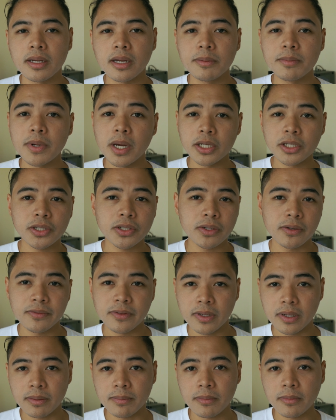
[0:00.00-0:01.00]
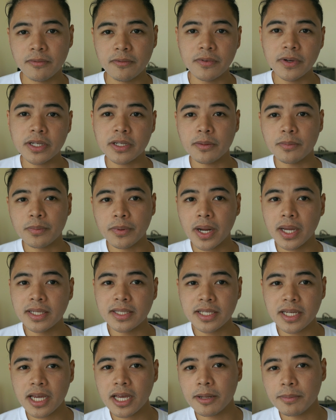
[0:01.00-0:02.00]
I'm not sure of the official
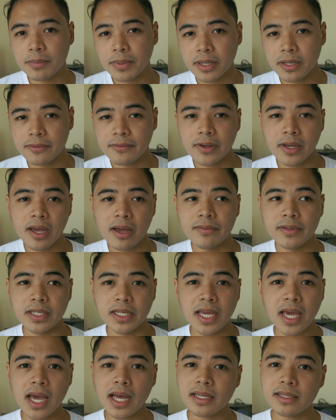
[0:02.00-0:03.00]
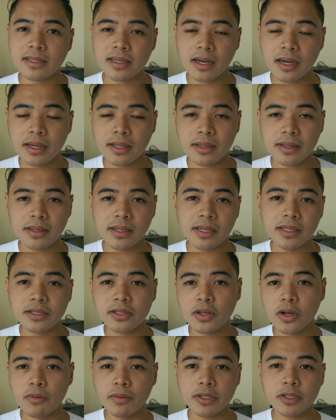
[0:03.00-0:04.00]
price yet, but if I have to guess, I think
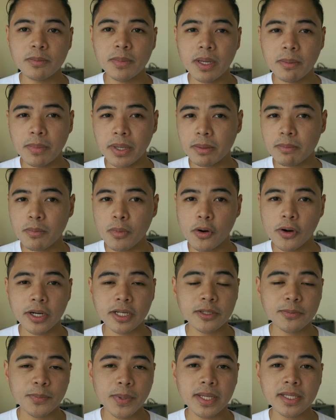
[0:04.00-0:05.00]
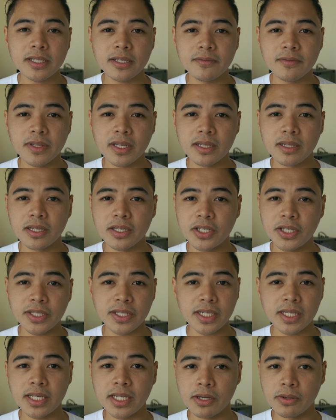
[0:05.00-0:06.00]
it's going to be a bit more expensive than the
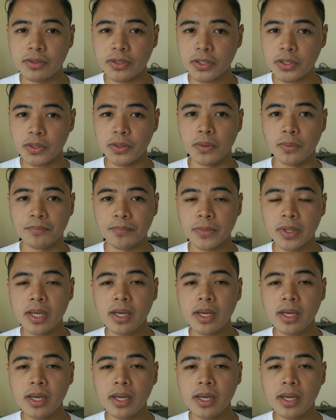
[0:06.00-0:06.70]
GT Neo 2.